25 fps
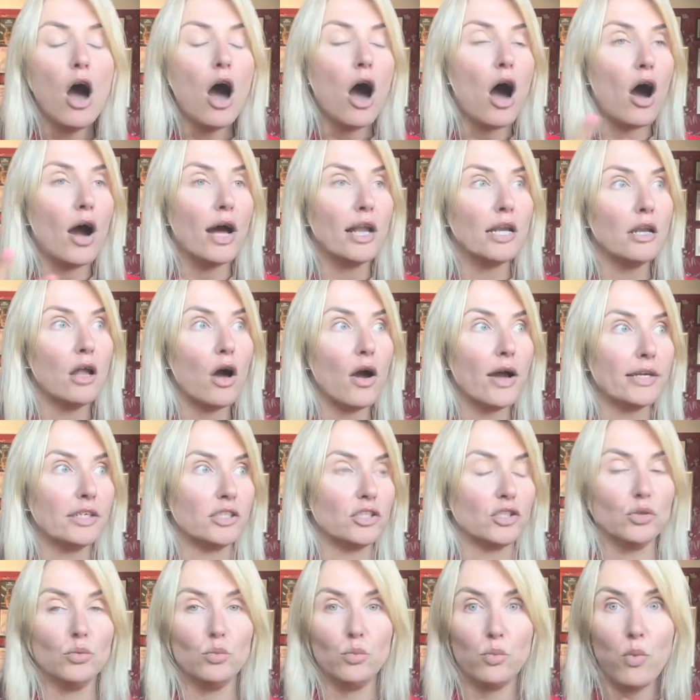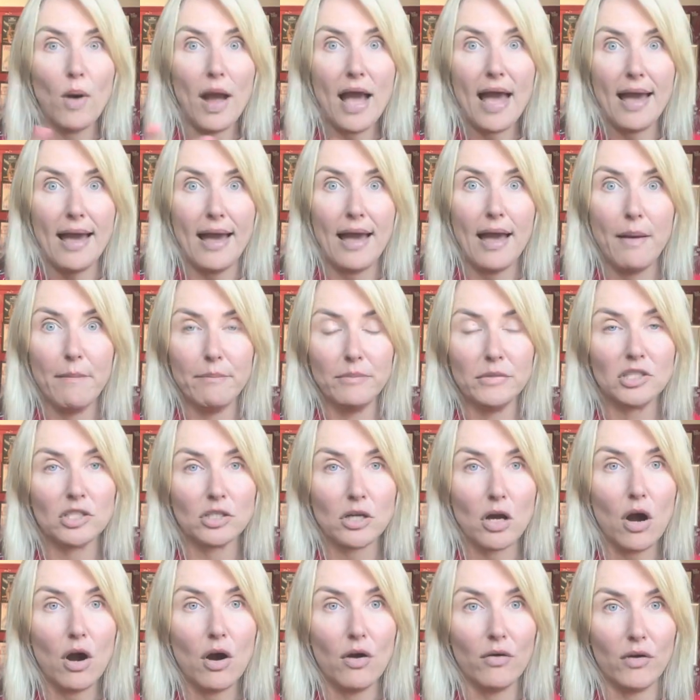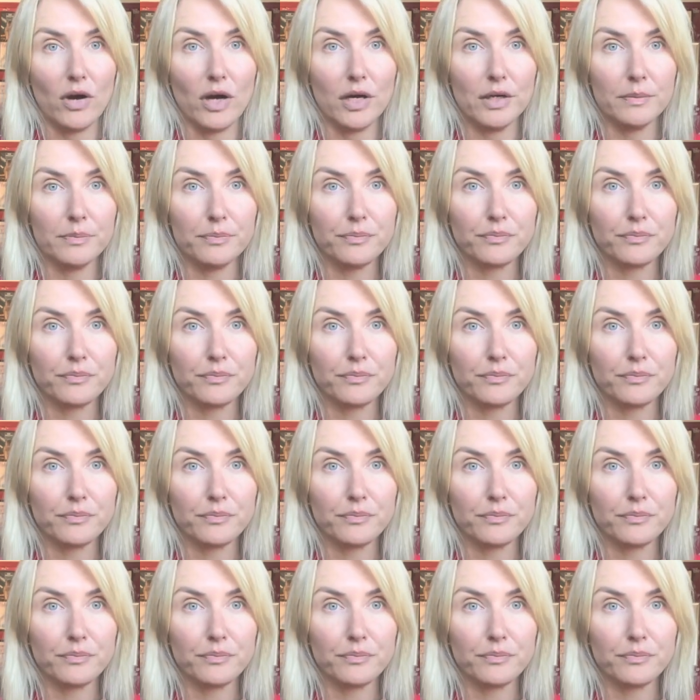I like to wear mascara.